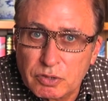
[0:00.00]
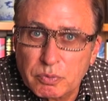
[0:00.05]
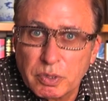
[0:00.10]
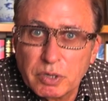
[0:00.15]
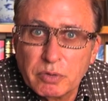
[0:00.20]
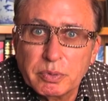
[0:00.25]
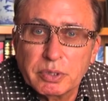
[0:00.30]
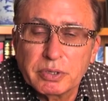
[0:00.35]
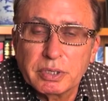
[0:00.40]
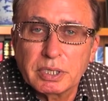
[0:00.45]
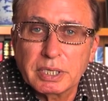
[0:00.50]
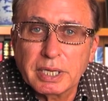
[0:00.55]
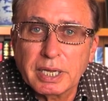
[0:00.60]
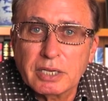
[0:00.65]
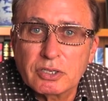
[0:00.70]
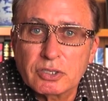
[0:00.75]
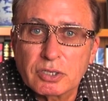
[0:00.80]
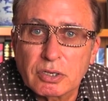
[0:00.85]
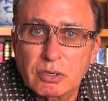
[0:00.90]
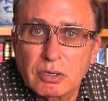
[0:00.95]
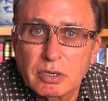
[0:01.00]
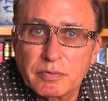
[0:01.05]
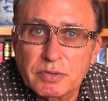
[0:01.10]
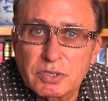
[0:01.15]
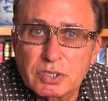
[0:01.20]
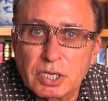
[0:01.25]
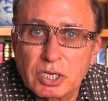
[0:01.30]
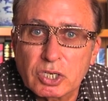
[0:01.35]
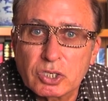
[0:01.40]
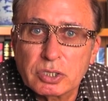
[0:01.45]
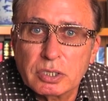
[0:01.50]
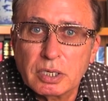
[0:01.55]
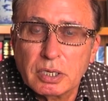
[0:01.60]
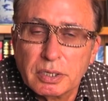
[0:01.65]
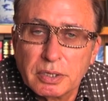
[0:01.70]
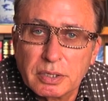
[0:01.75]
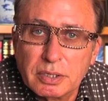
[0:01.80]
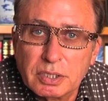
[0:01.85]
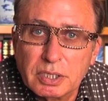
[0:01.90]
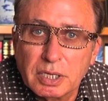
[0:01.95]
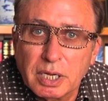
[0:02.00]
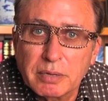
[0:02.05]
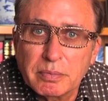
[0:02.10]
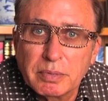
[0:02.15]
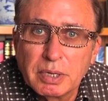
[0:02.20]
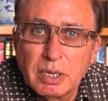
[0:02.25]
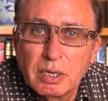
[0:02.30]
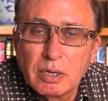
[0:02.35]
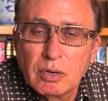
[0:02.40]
When we're engaged in conversation, a lot of the time